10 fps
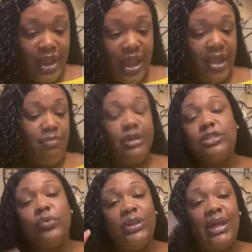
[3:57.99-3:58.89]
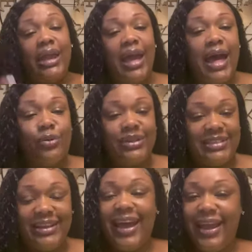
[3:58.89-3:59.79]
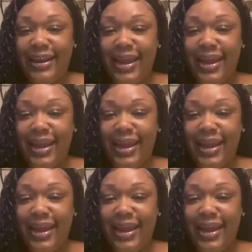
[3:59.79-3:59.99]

Amen. So we thank God on tonight.